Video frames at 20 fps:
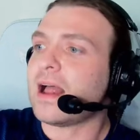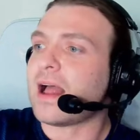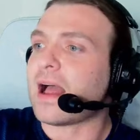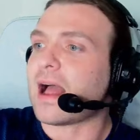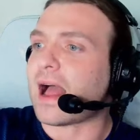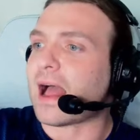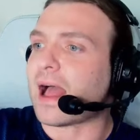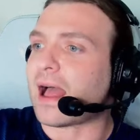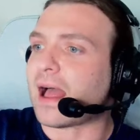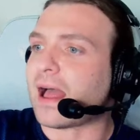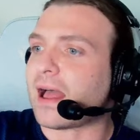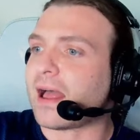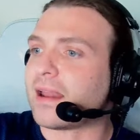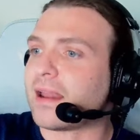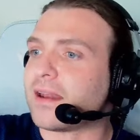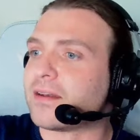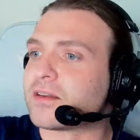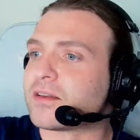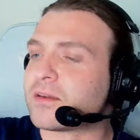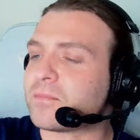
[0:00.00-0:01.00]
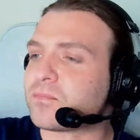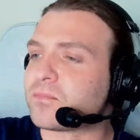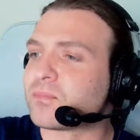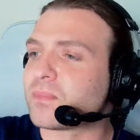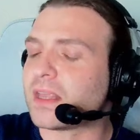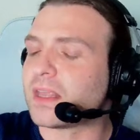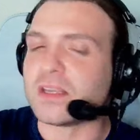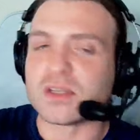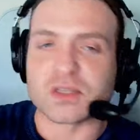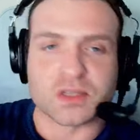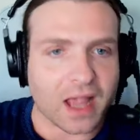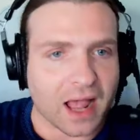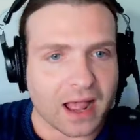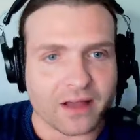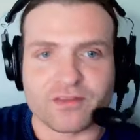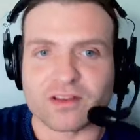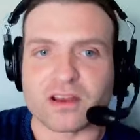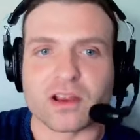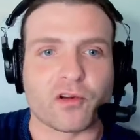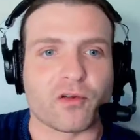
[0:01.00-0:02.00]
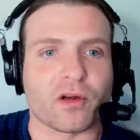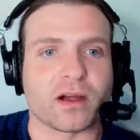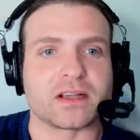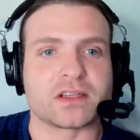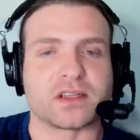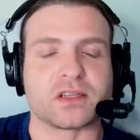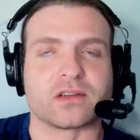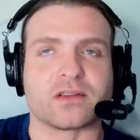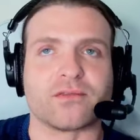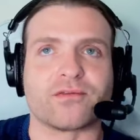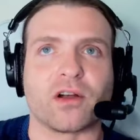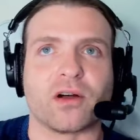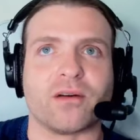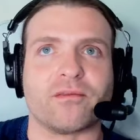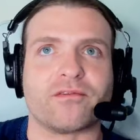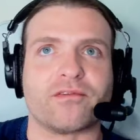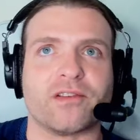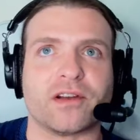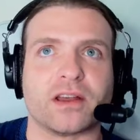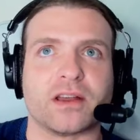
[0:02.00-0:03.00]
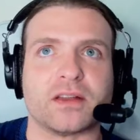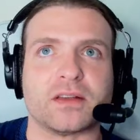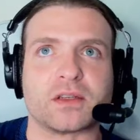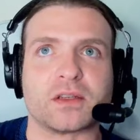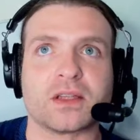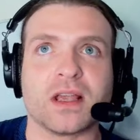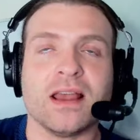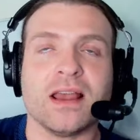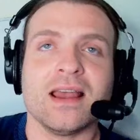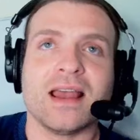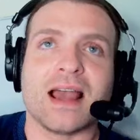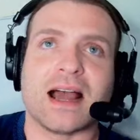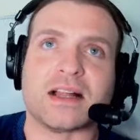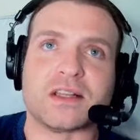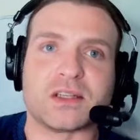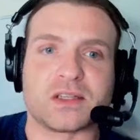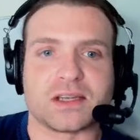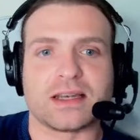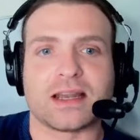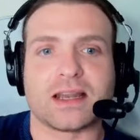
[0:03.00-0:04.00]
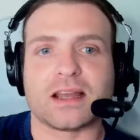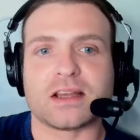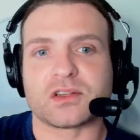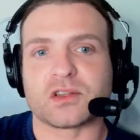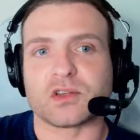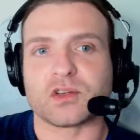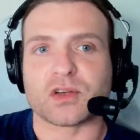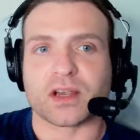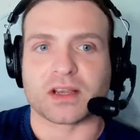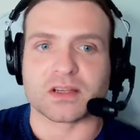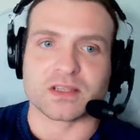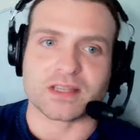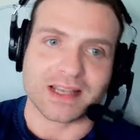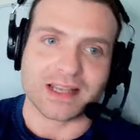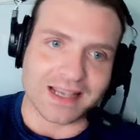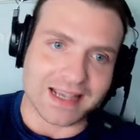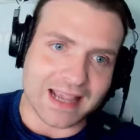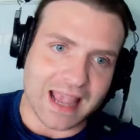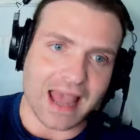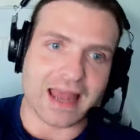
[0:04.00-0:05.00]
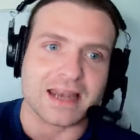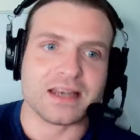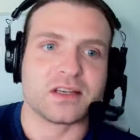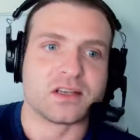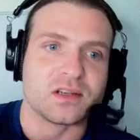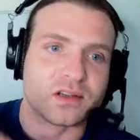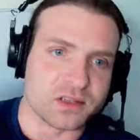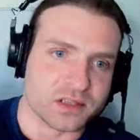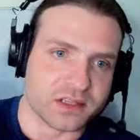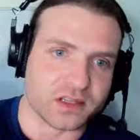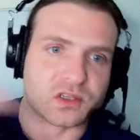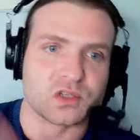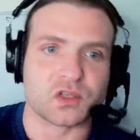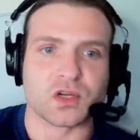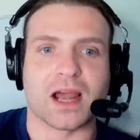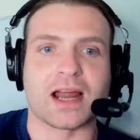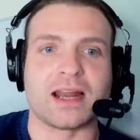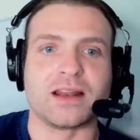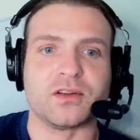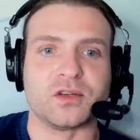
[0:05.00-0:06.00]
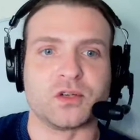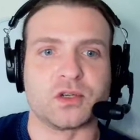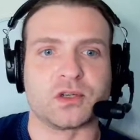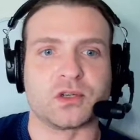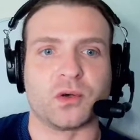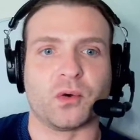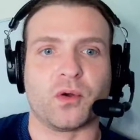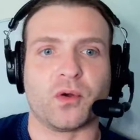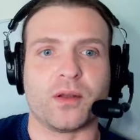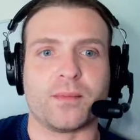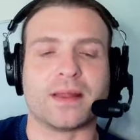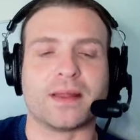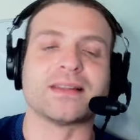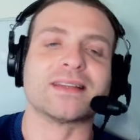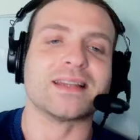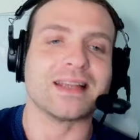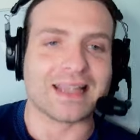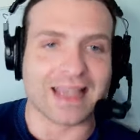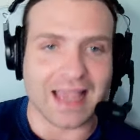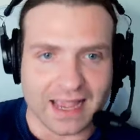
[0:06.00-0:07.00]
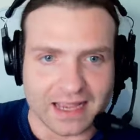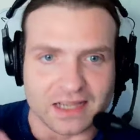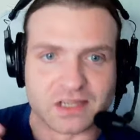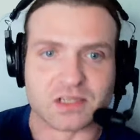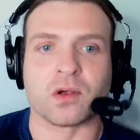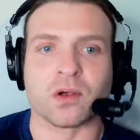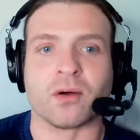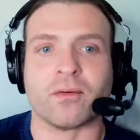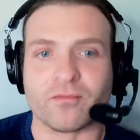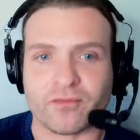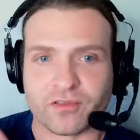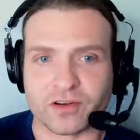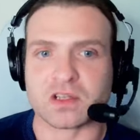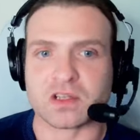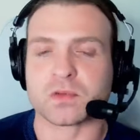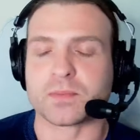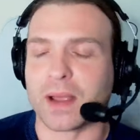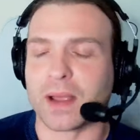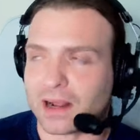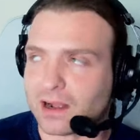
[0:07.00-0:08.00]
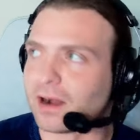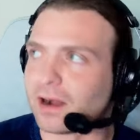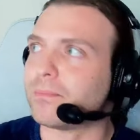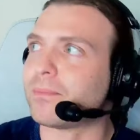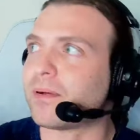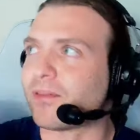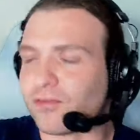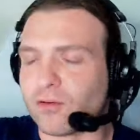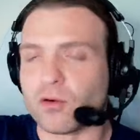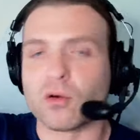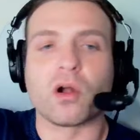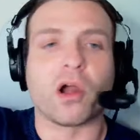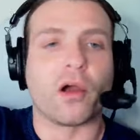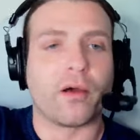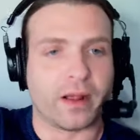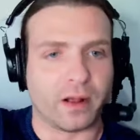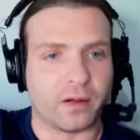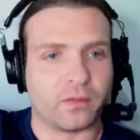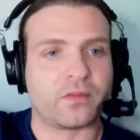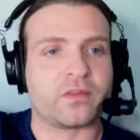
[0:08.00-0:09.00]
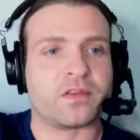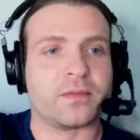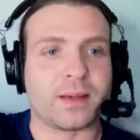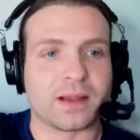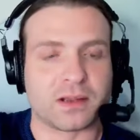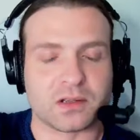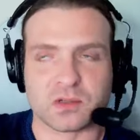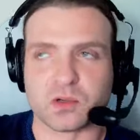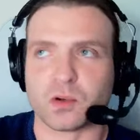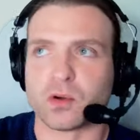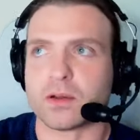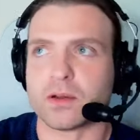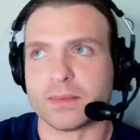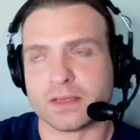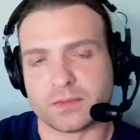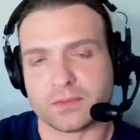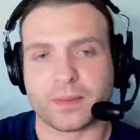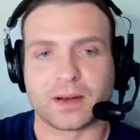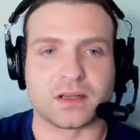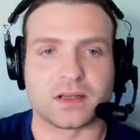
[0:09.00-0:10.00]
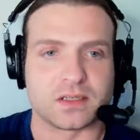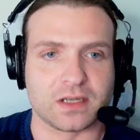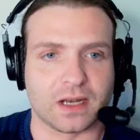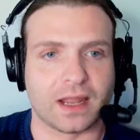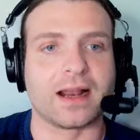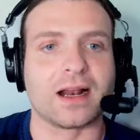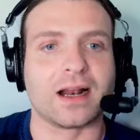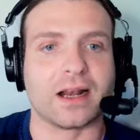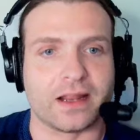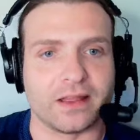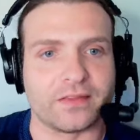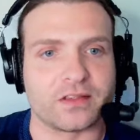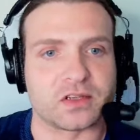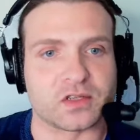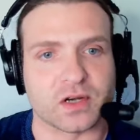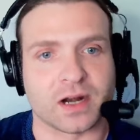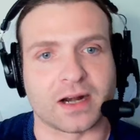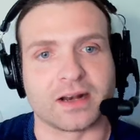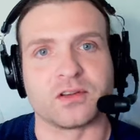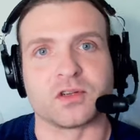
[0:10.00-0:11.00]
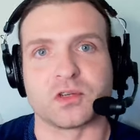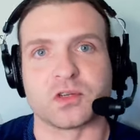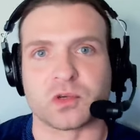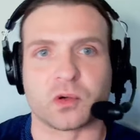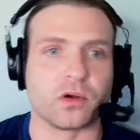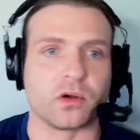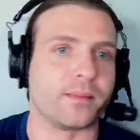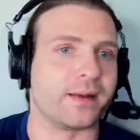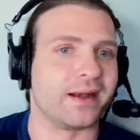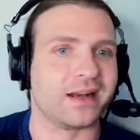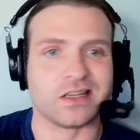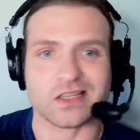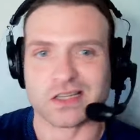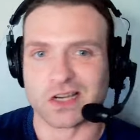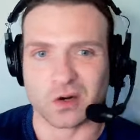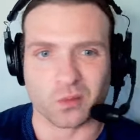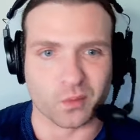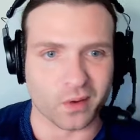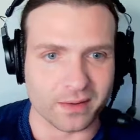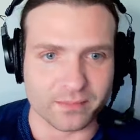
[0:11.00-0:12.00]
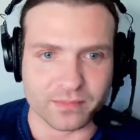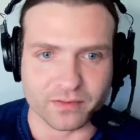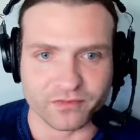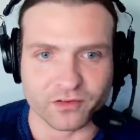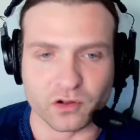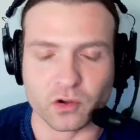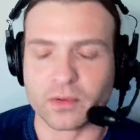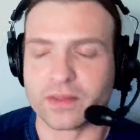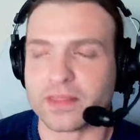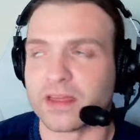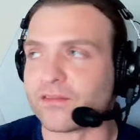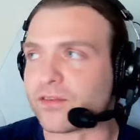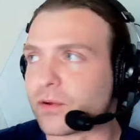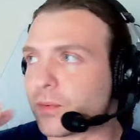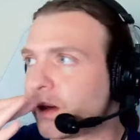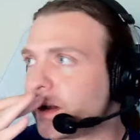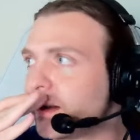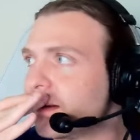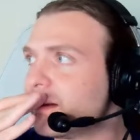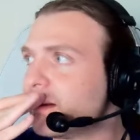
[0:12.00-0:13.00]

and he's having a crisis of confidence, and Zendaya suggests that he enters this Challenger tournament to get his confidence back up before going on to bigger tournaments, because likely in this Challenger tournament, he's going to wipe the floor with everyone.